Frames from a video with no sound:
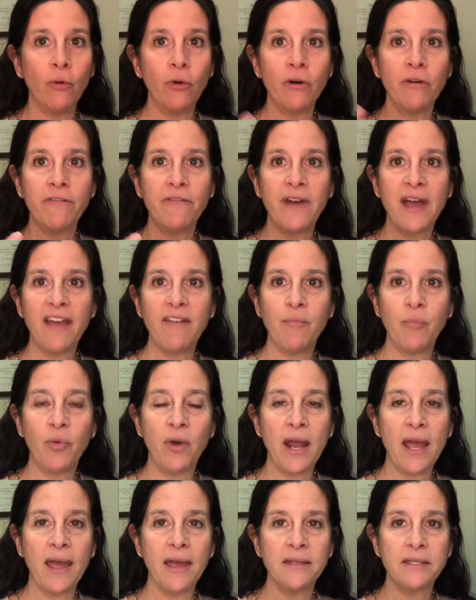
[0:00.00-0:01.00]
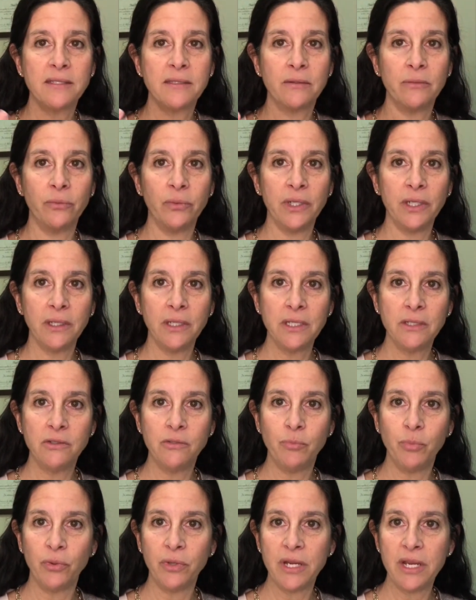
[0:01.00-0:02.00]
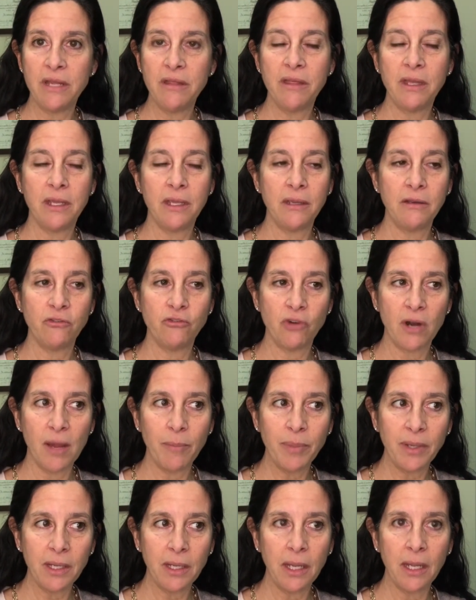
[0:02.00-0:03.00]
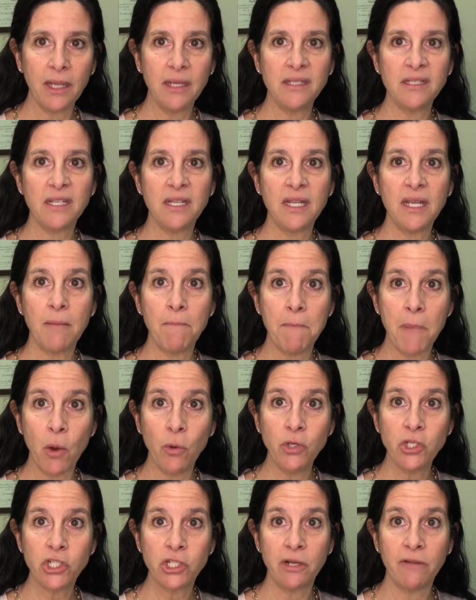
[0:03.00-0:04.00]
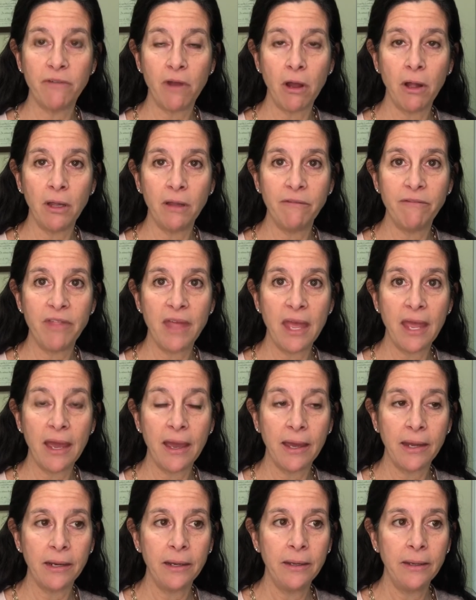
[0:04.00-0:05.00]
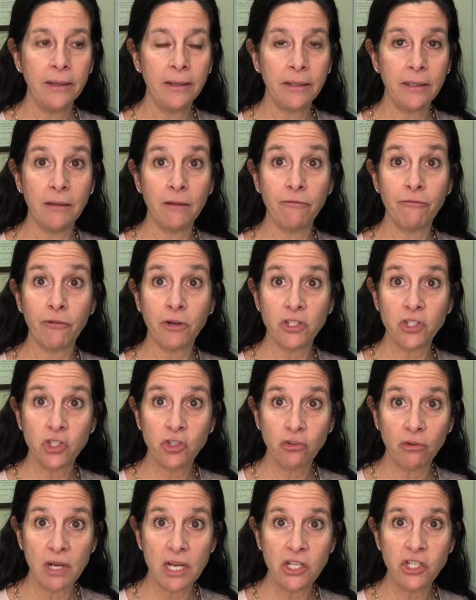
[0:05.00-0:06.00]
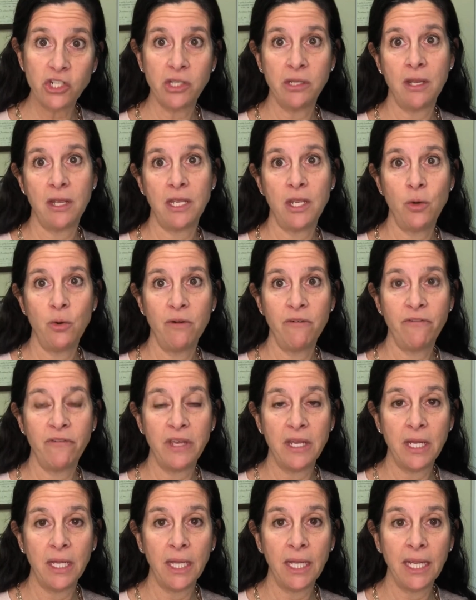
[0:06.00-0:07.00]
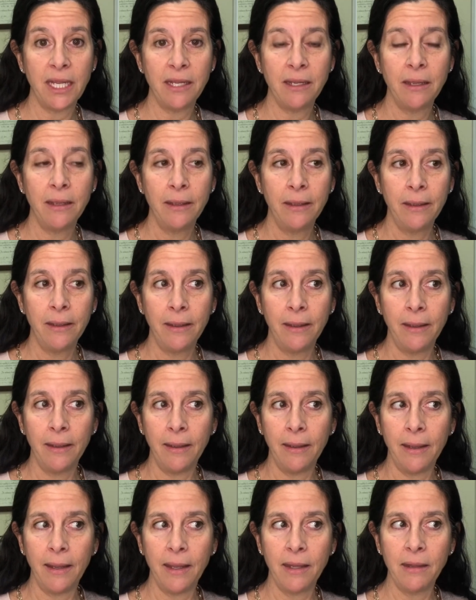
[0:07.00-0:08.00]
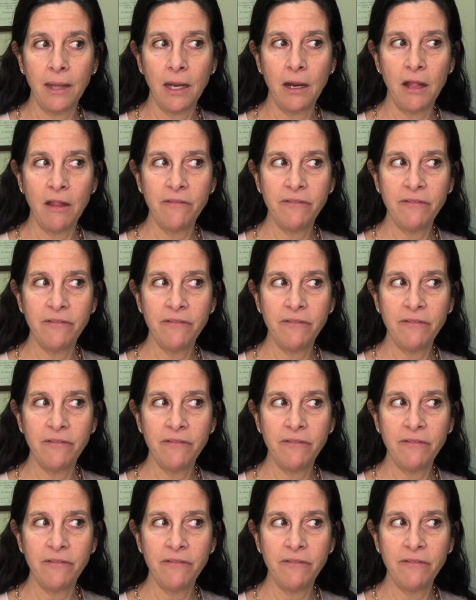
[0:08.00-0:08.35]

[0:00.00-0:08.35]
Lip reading: or 5 breaths, really breathing, dropping into the emotion of all of that, the frustration that you were feeling. And then all of a